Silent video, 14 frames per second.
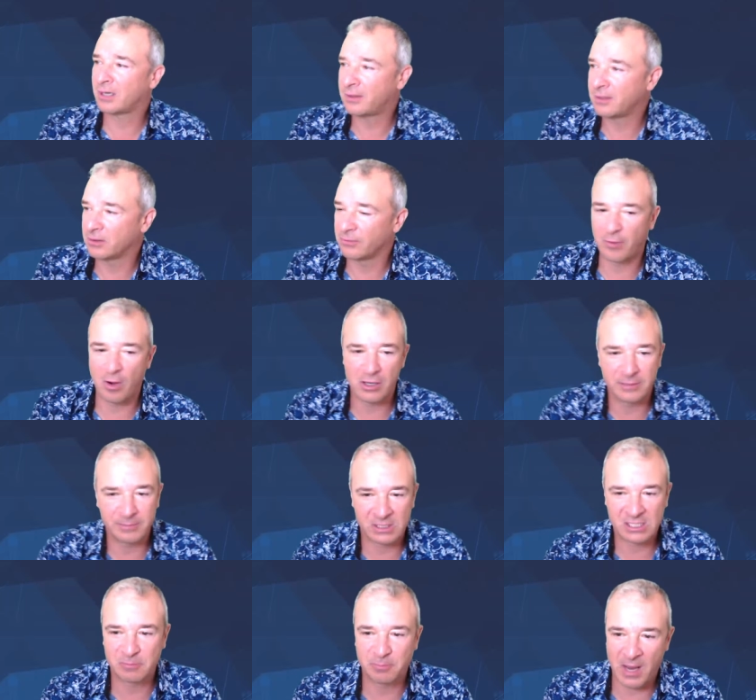I think the volume
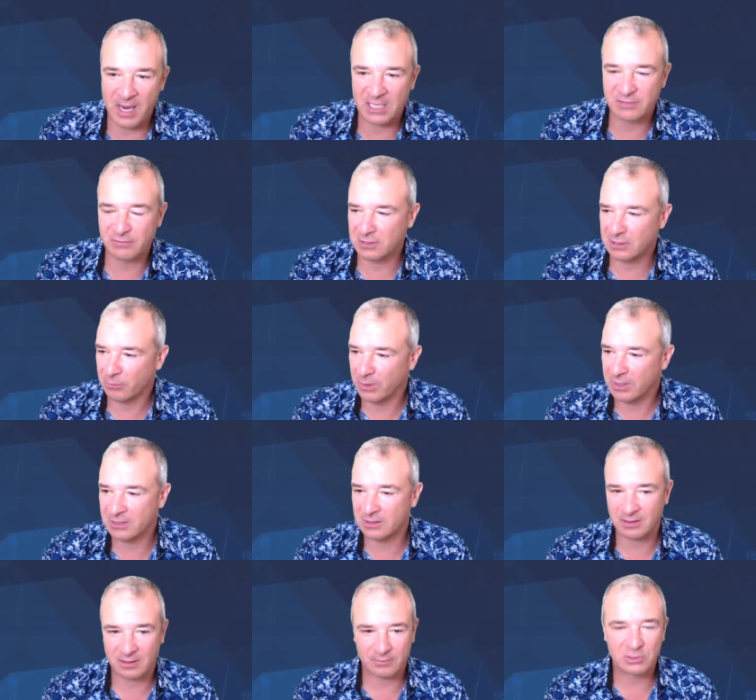spikes for some
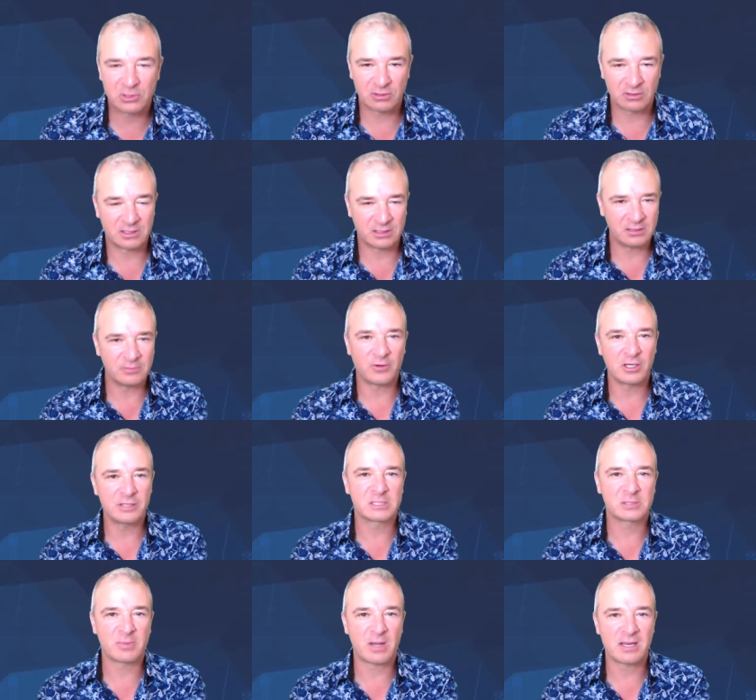reason. I'm sure didn't the volume
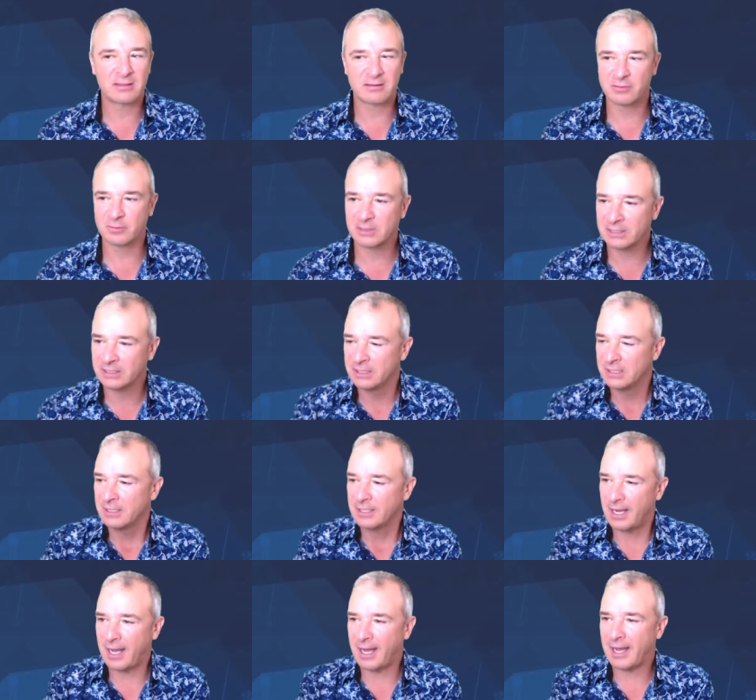spike there, everybody?
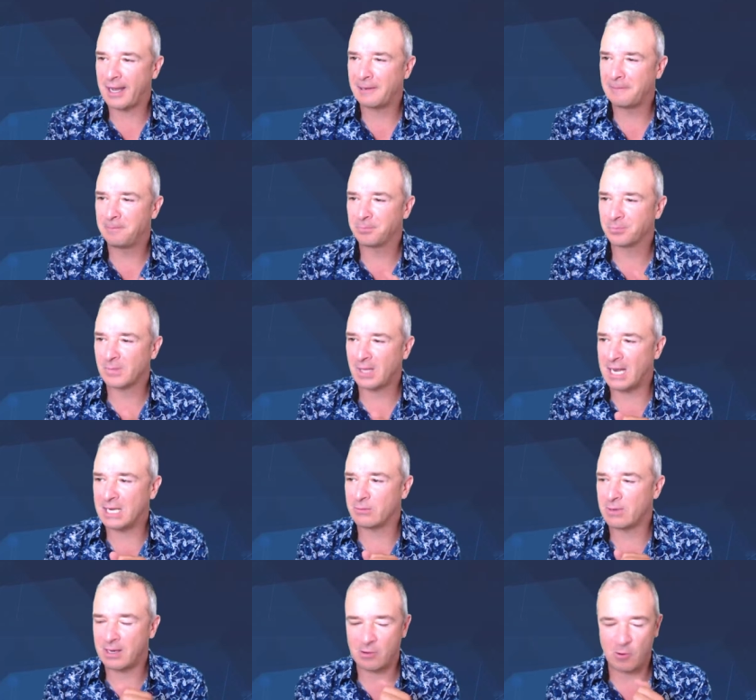Um,
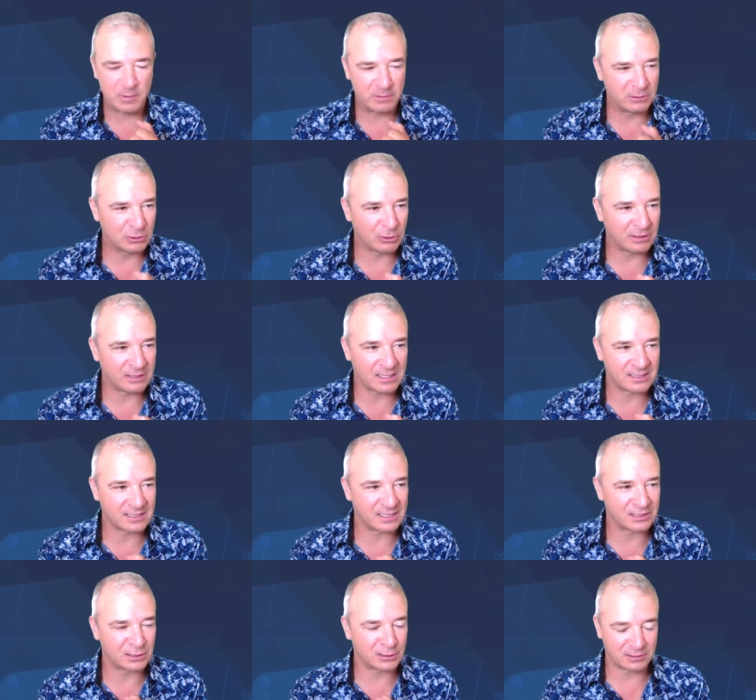anyway, hope you enjoyed that
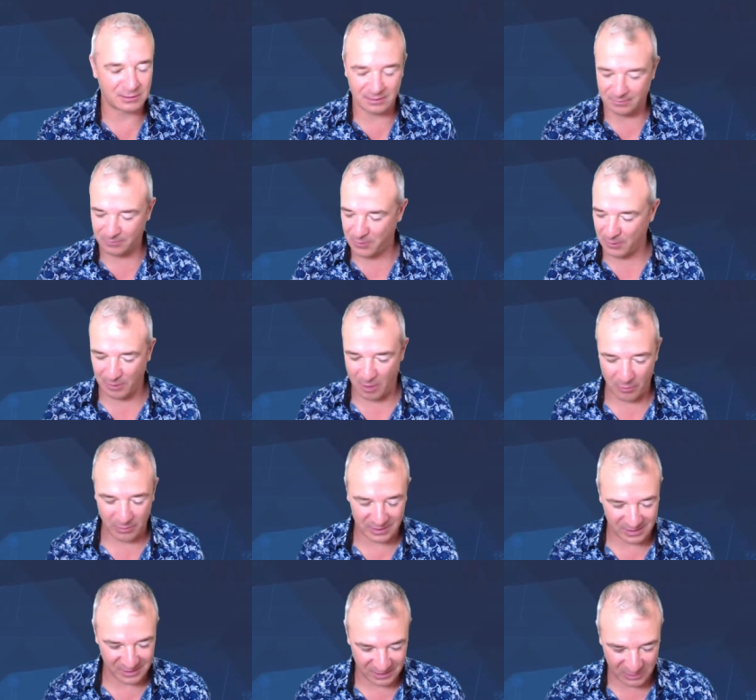session. Bill
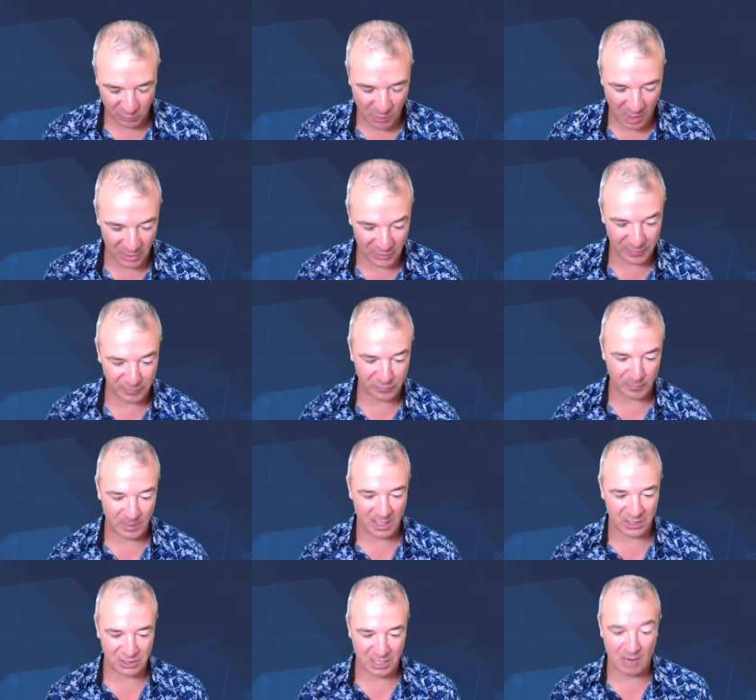always is just a wealth of
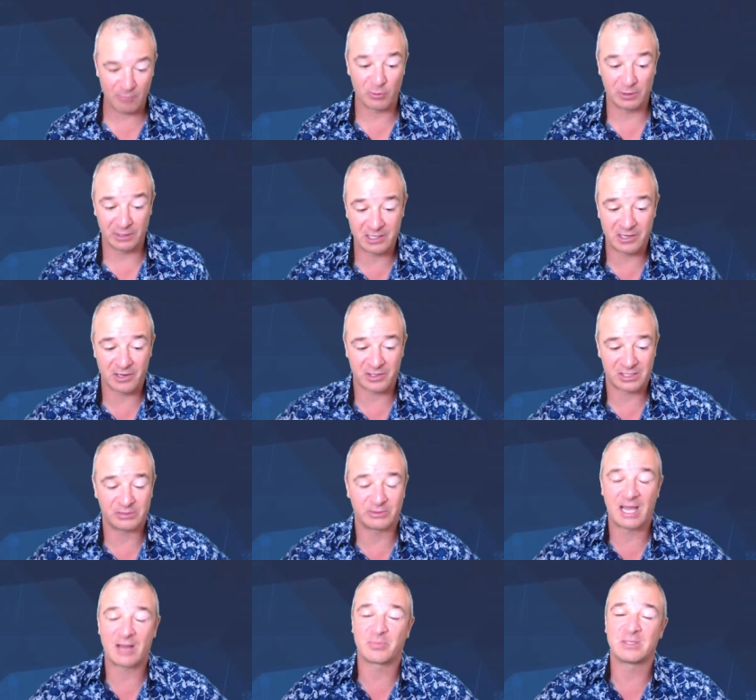information. I'm really curious to see
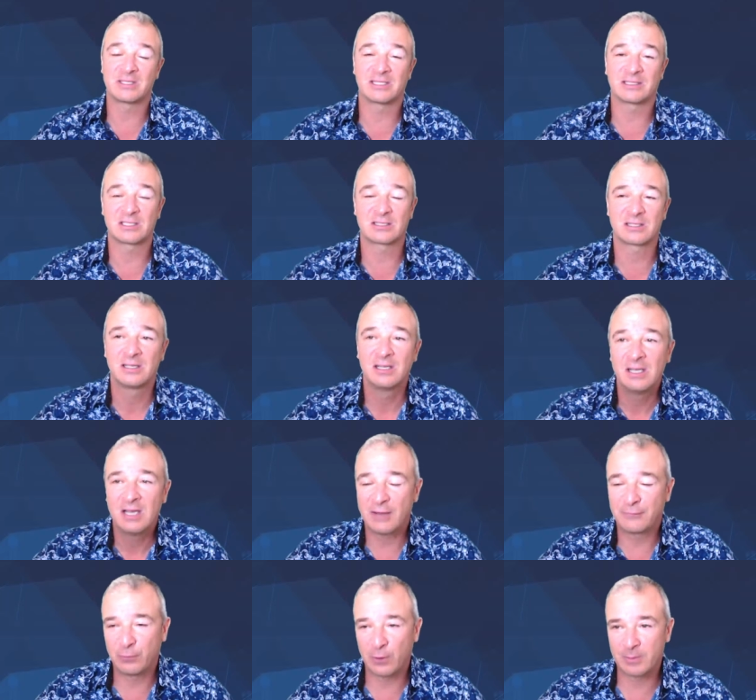what happens at this
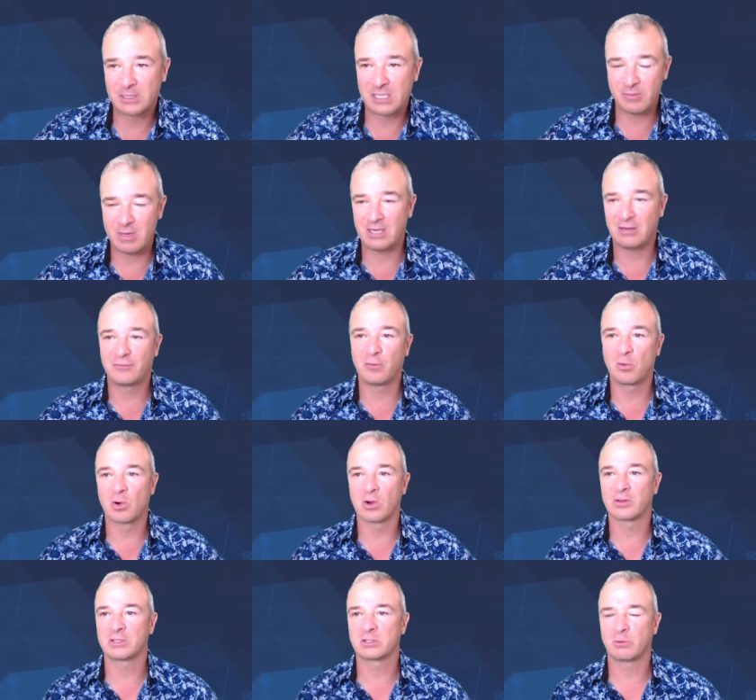FOMC meeting
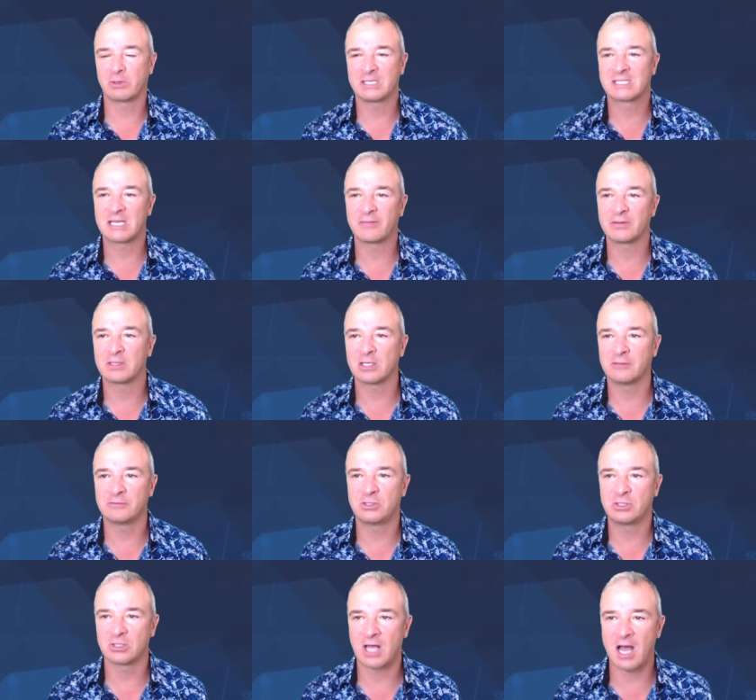for the 27th of
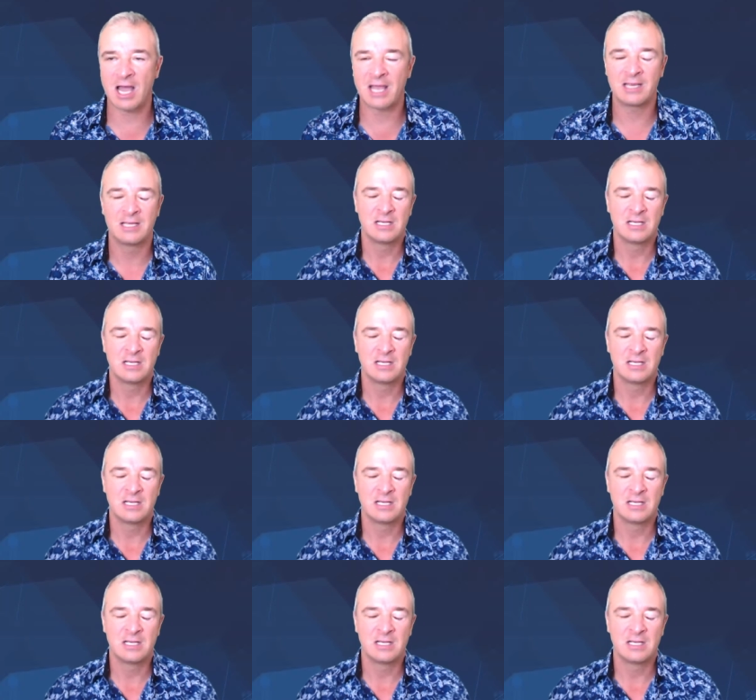July.